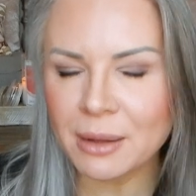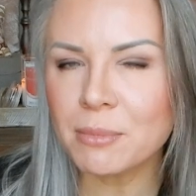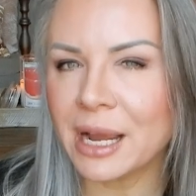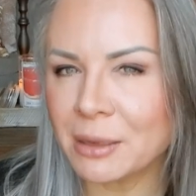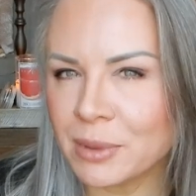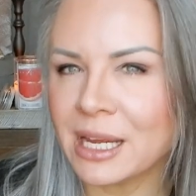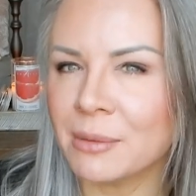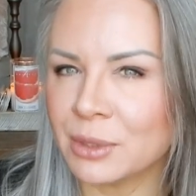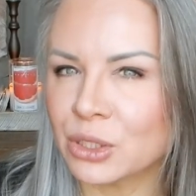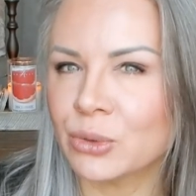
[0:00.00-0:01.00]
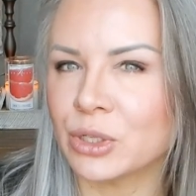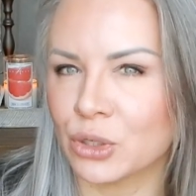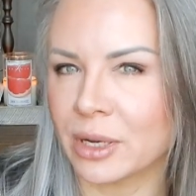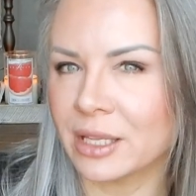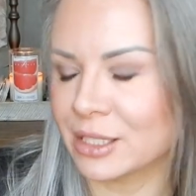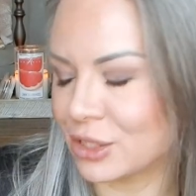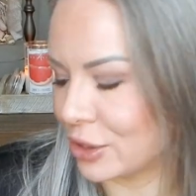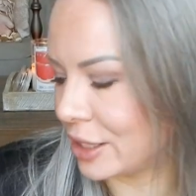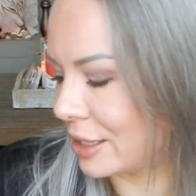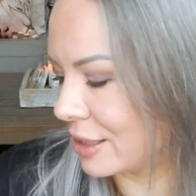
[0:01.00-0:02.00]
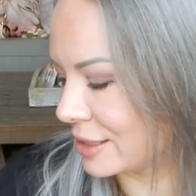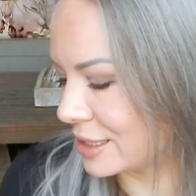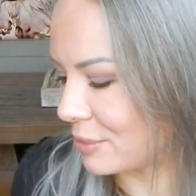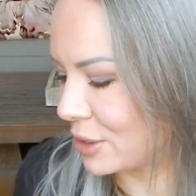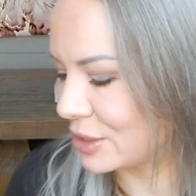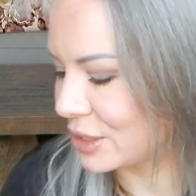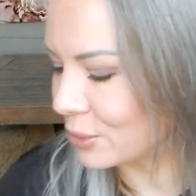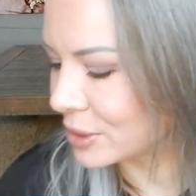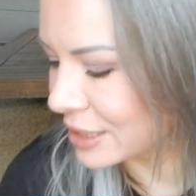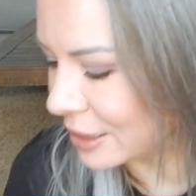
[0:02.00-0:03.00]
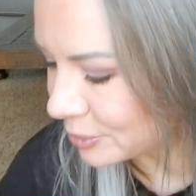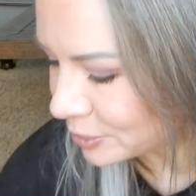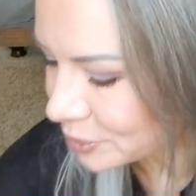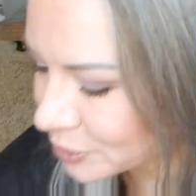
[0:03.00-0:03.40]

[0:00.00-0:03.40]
I might be able to enjoy this during the summer, so we'll see.